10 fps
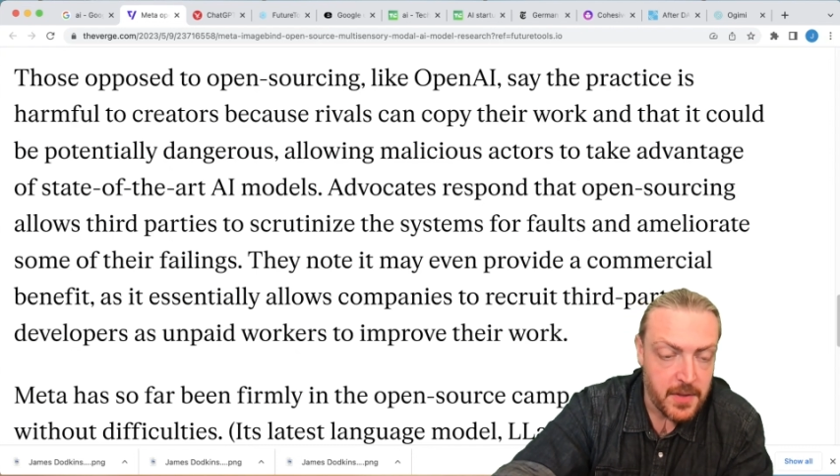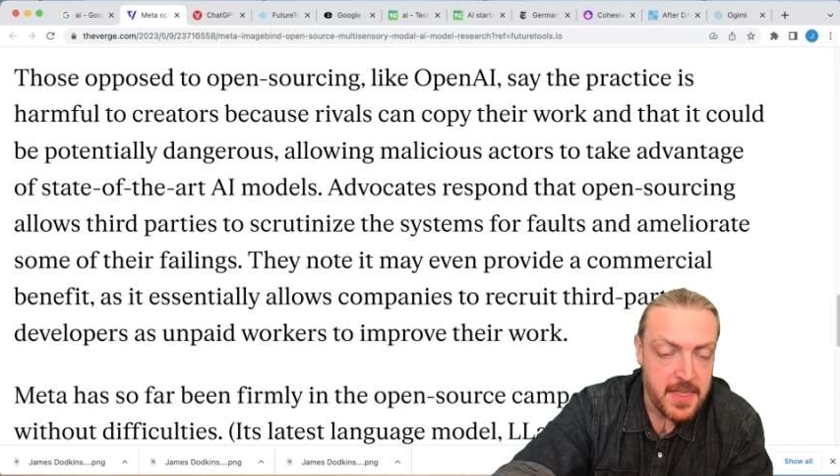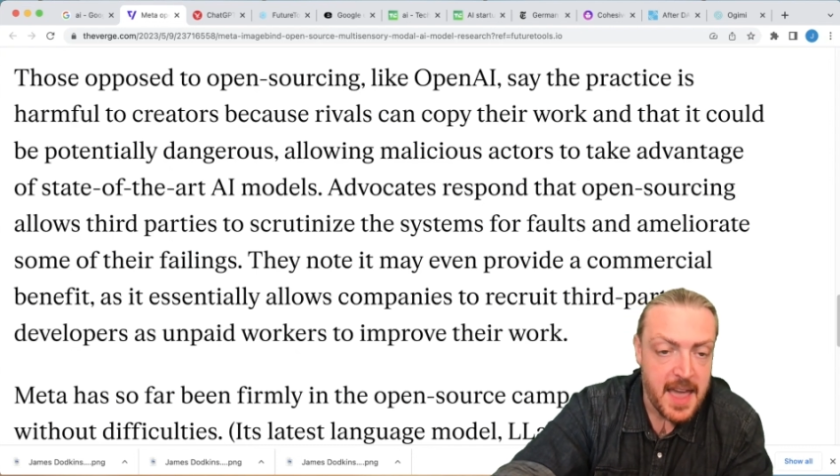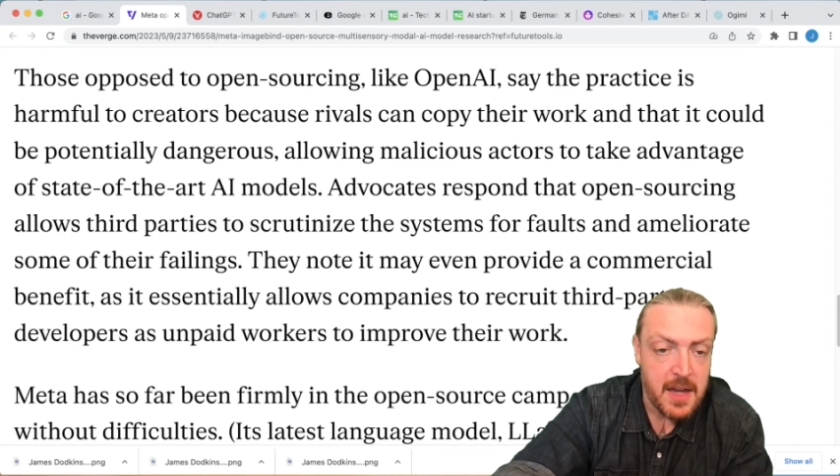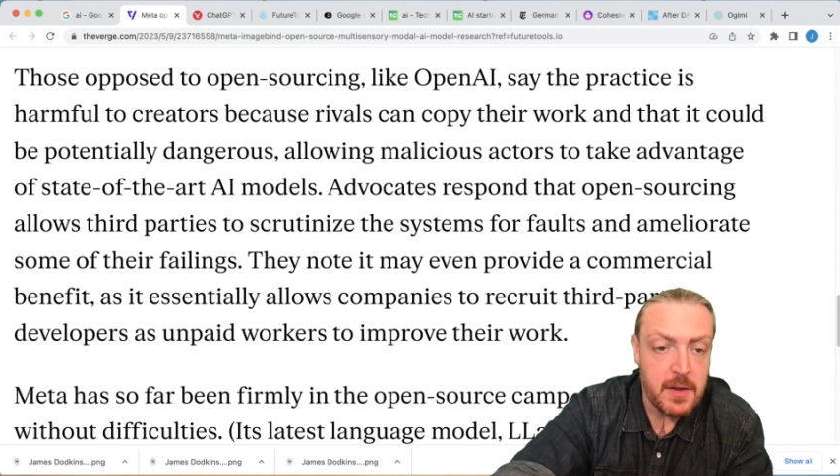
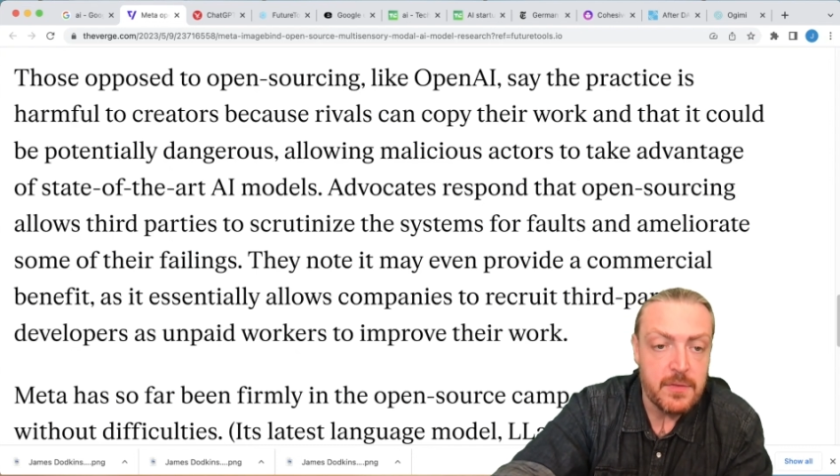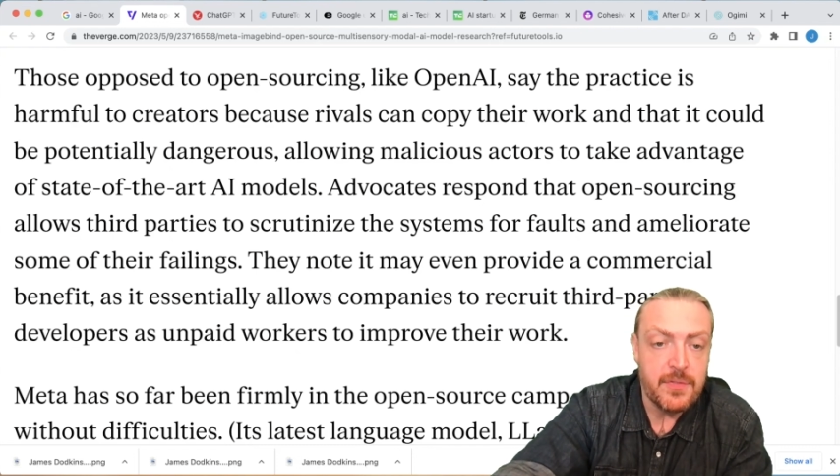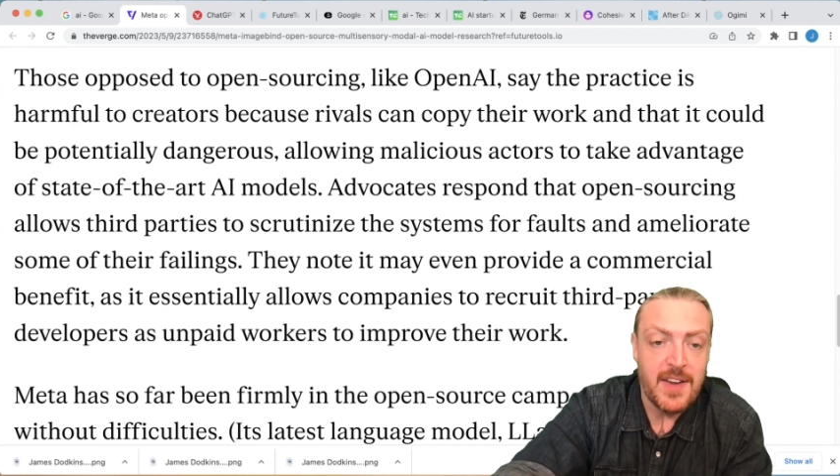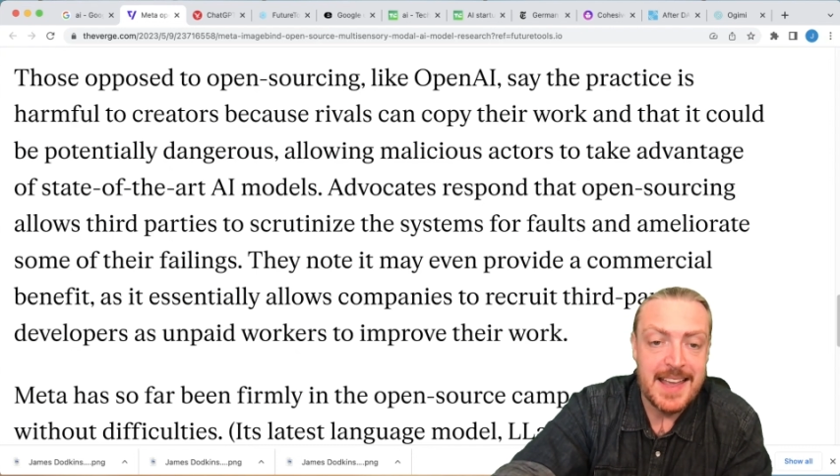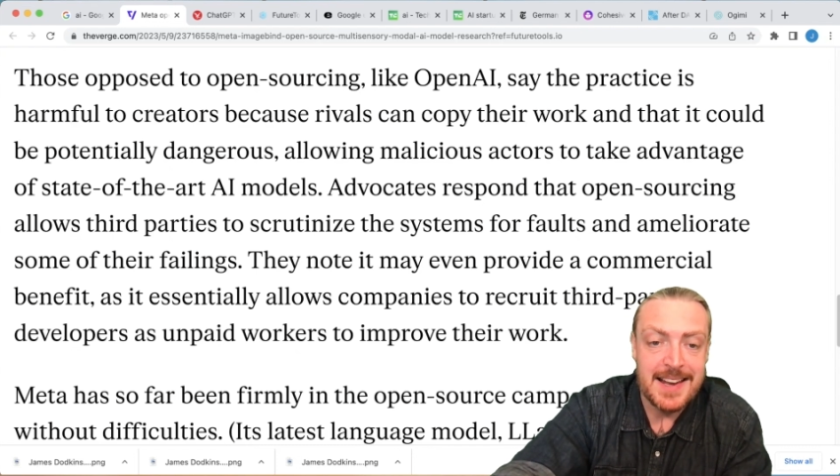their
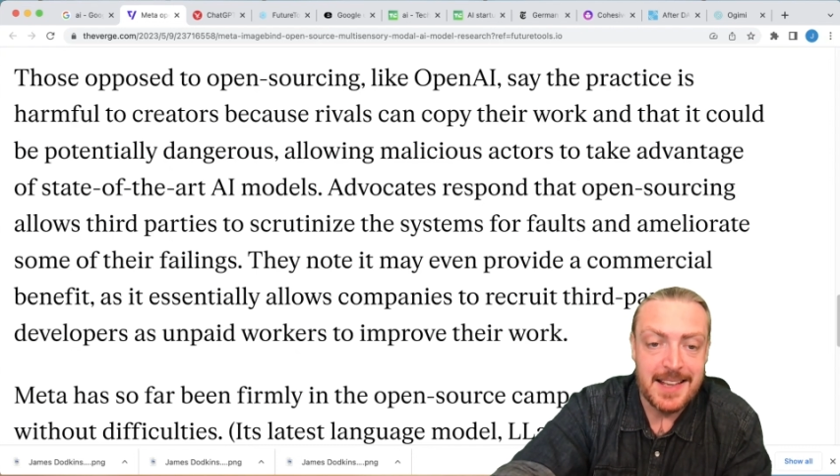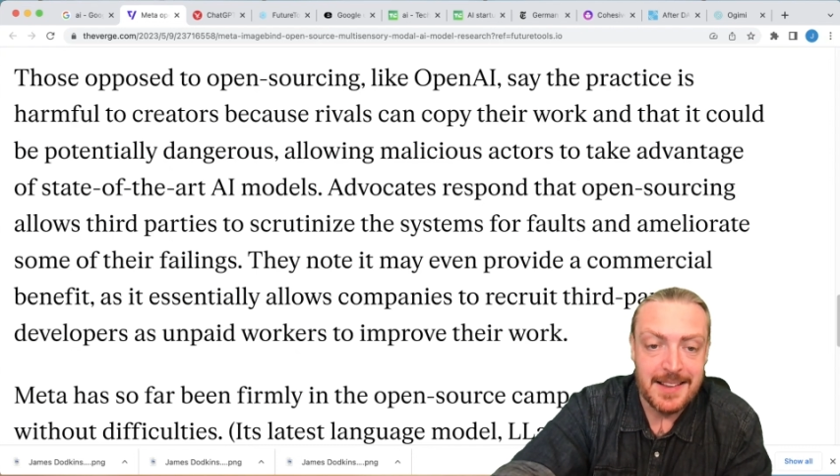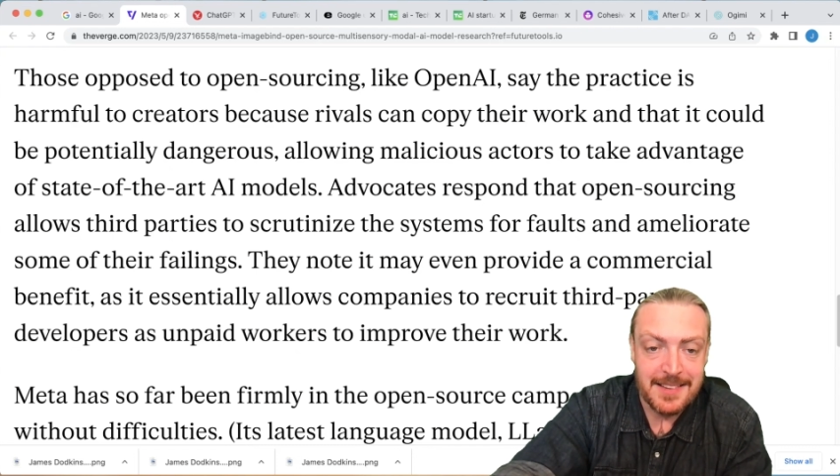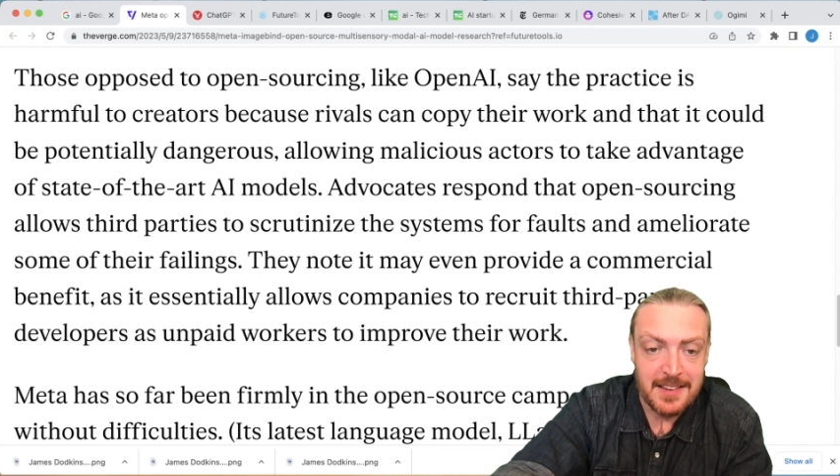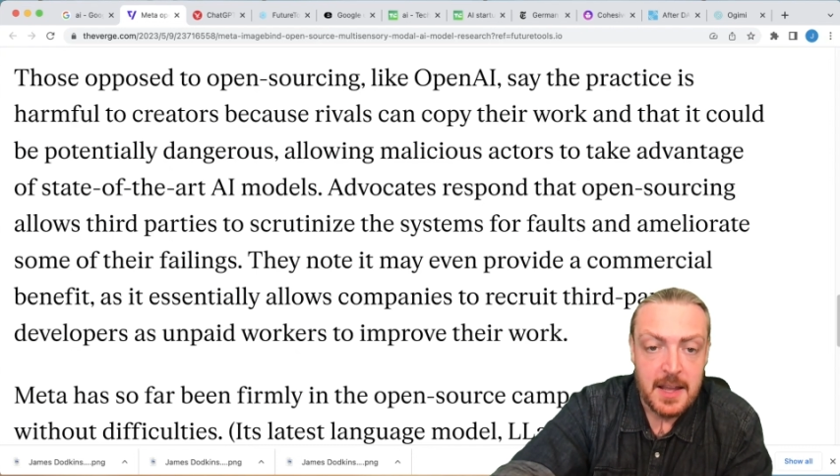failings.